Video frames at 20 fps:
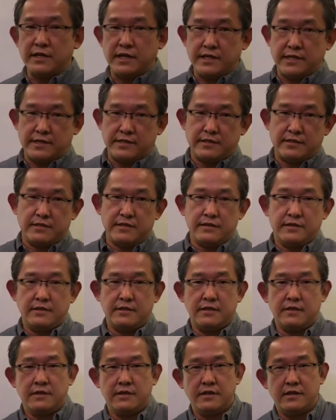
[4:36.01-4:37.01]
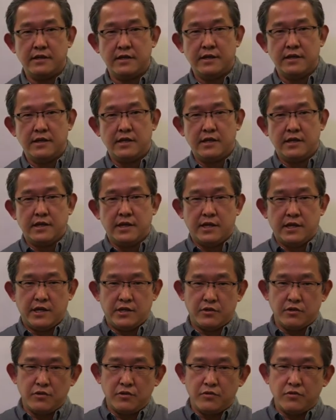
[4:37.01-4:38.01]
is from unnecessary
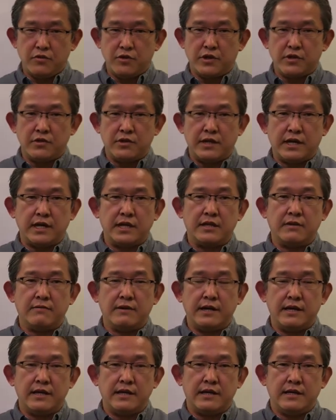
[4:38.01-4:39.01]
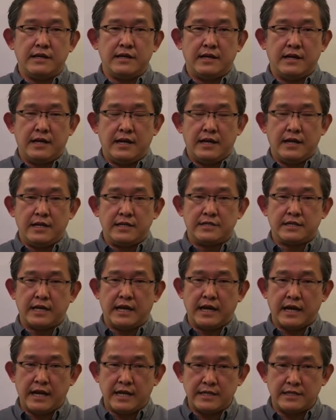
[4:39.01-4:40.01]
motions. There are many movements a
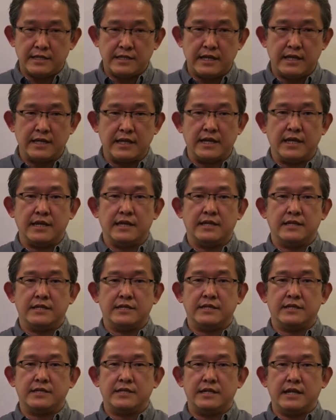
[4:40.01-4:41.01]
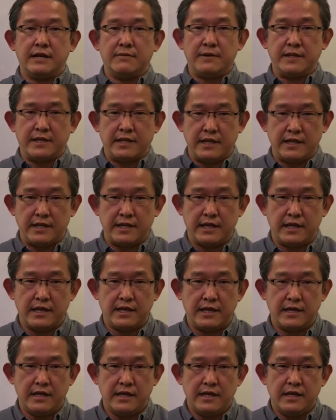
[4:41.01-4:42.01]
person does that do not add
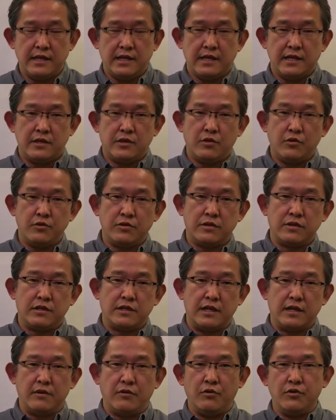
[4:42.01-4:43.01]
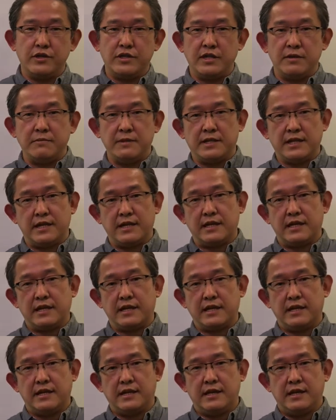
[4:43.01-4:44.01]
value, such as searching,
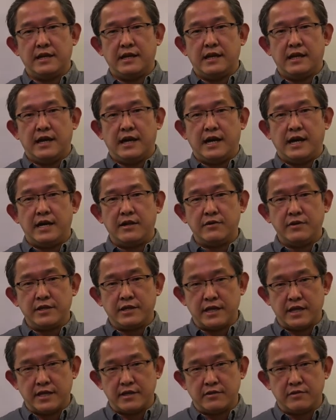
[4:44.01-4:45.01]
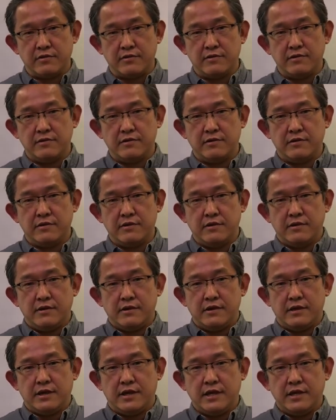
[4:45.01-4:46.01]
investigating, getting parts for
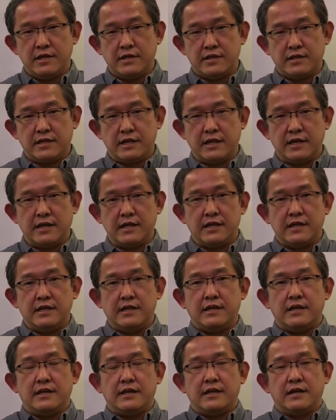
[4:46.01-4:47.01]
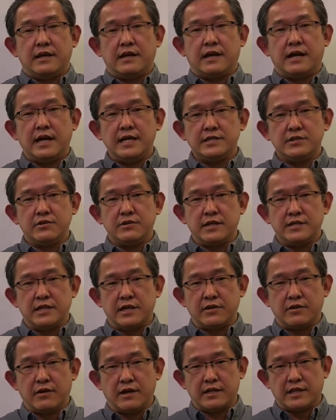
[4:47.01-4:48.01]
later use, and walking around.